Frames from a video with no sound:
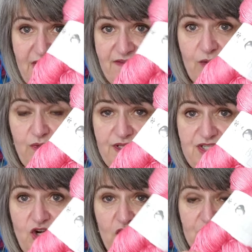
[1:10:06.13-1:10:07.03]
I've knit with
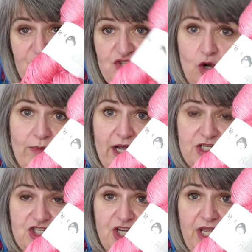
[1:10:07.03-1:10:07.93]
this yarn so
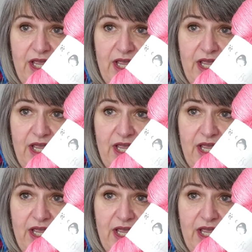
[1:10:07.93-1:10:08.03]
much